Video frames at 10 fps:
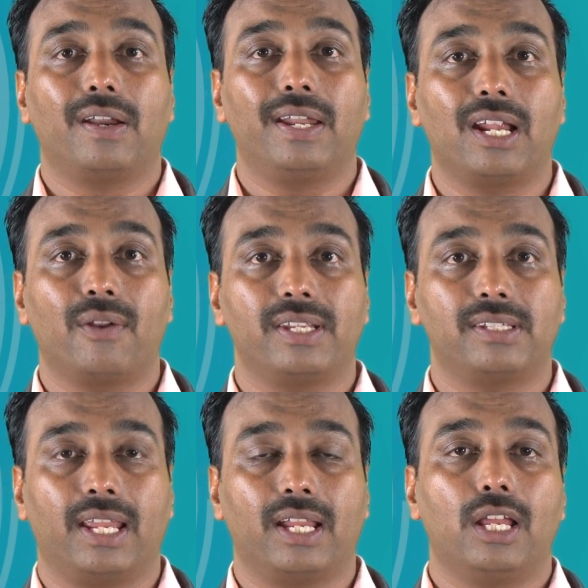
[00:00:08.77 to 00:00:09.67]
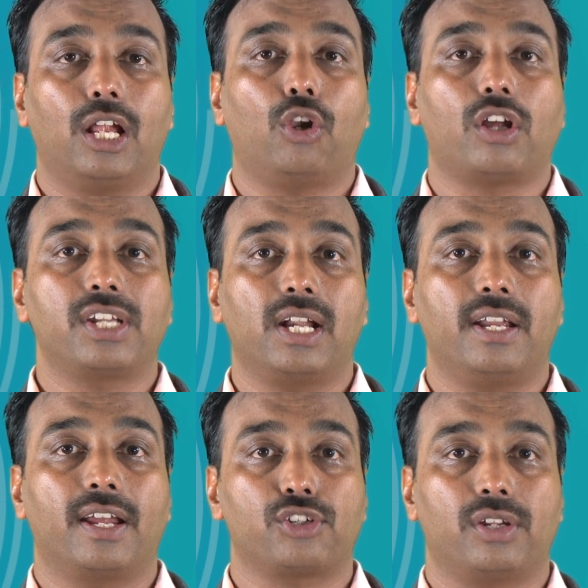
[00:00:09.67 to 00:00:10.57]
critical reasoning, logical
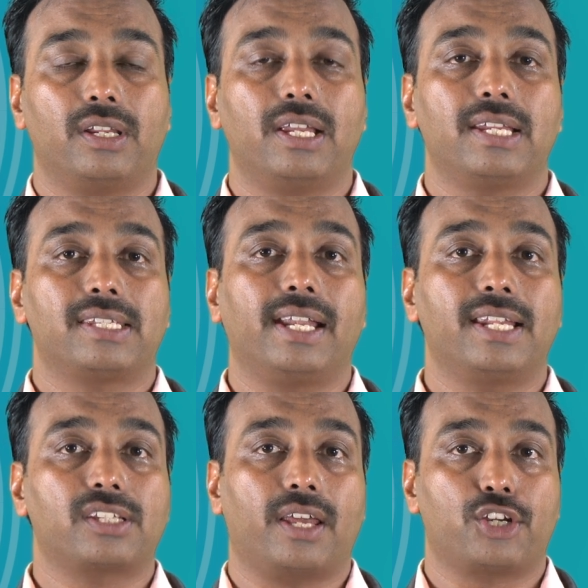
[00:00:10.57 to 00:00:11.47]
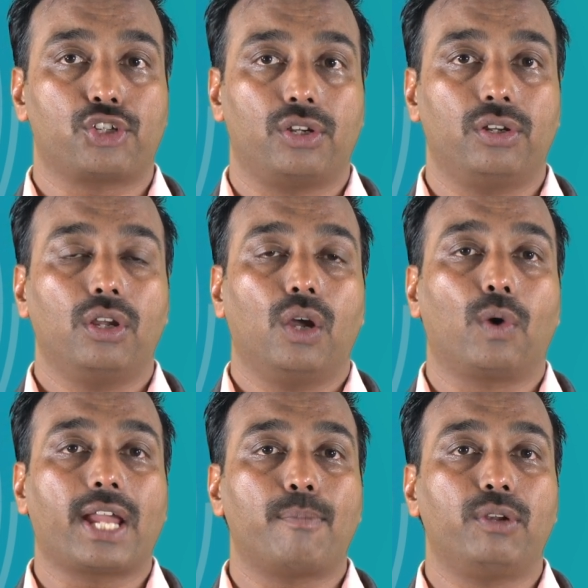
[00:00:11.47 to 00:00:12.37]
deduction, sentence correction,
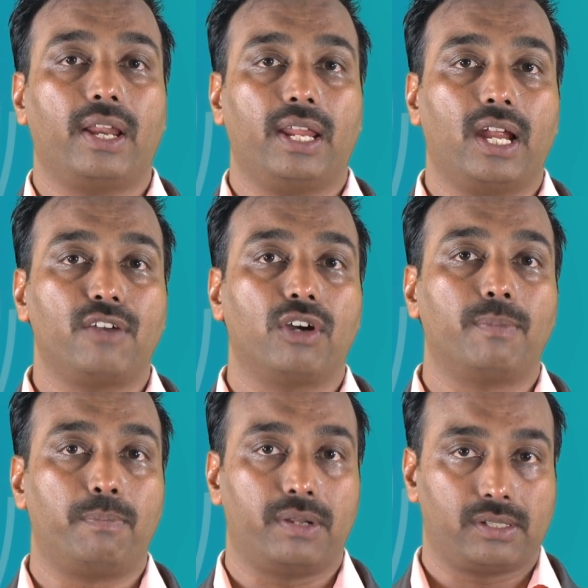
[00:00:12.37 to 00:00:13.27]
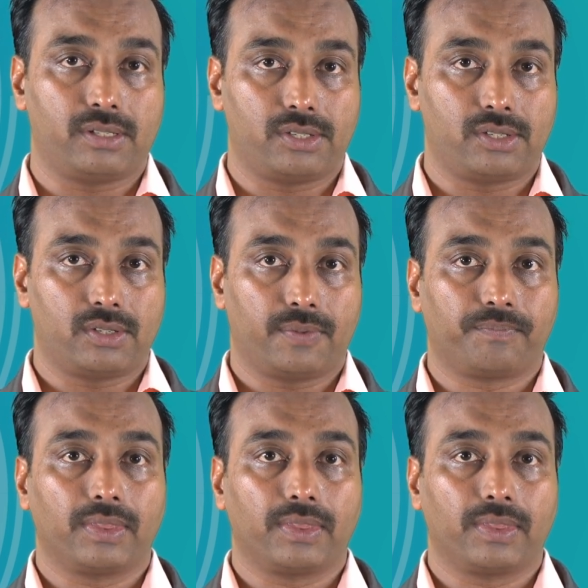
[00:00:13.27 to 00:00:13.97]
vocabulary, and verbal puzzles.